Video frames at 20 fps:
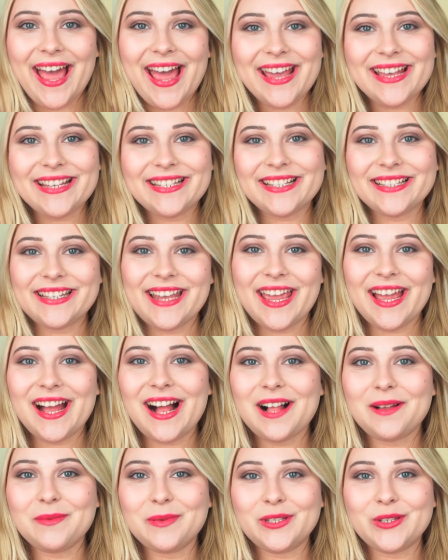guys, today
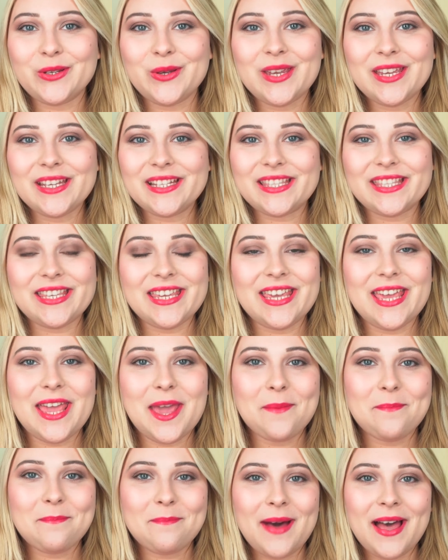I'll be doing
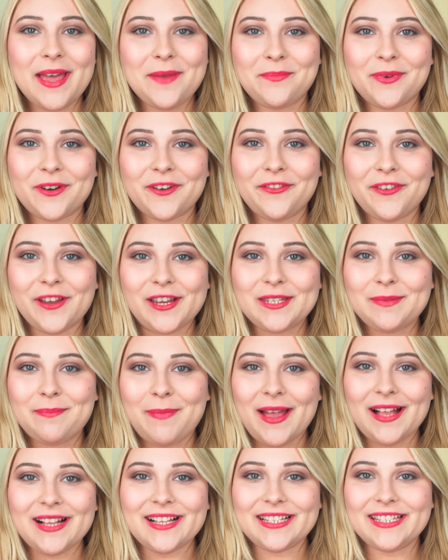the My Perfect
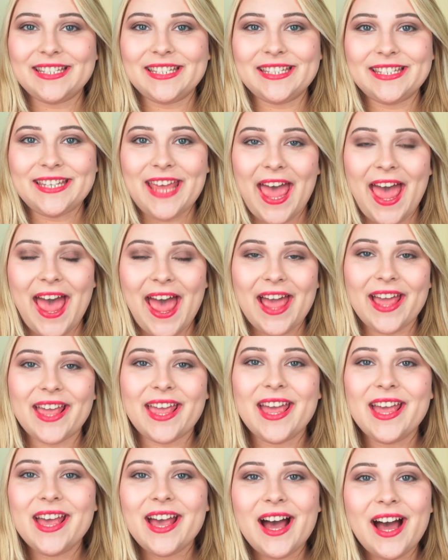Palette
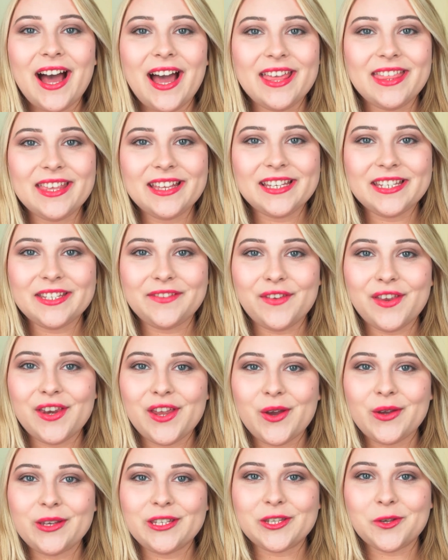tag. I think this
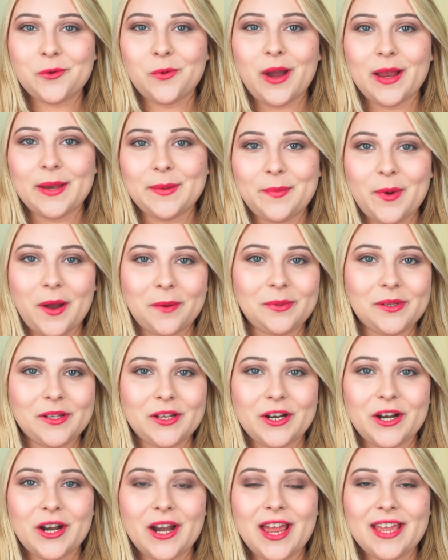video is quite
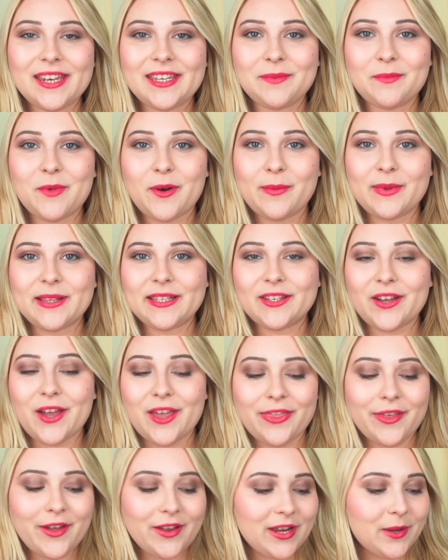popular at the moment, so
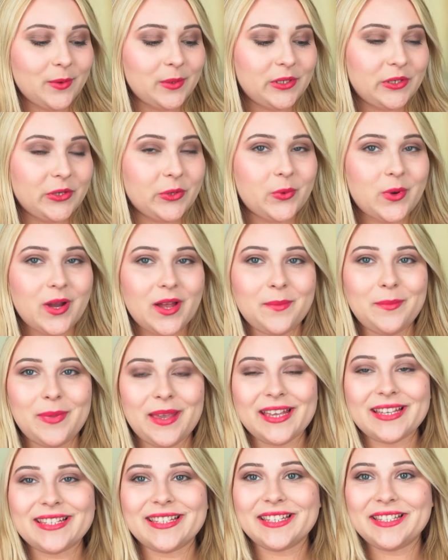I thought I would do one
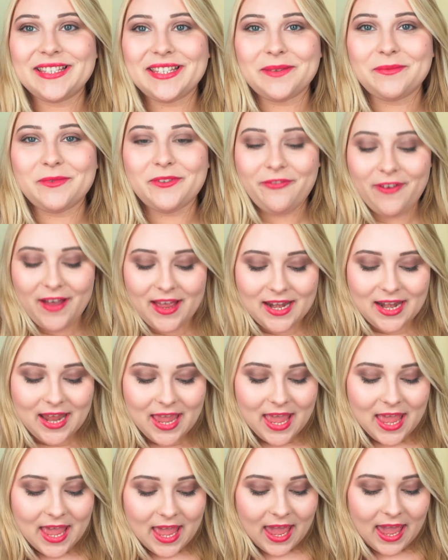because it seemed fun.
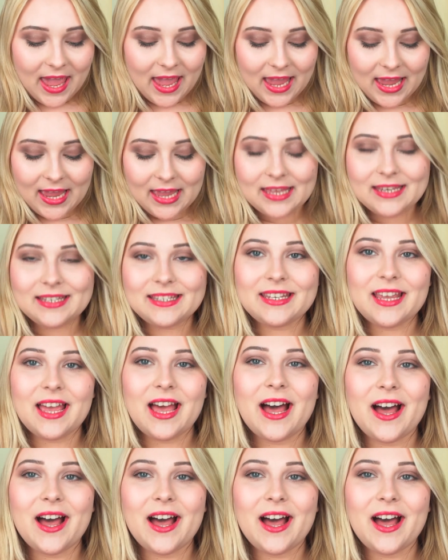And